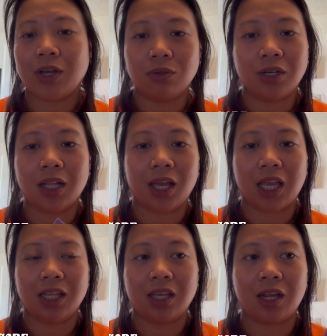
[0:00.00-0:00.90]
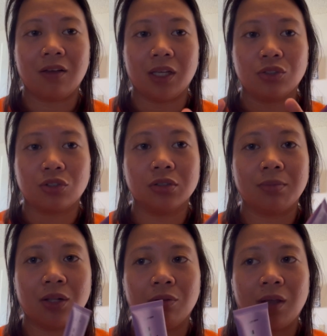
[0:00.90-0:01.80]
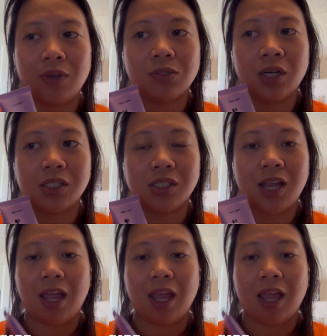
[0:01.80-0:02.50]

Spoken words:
I do not like anything that have like strong smell on my face wash.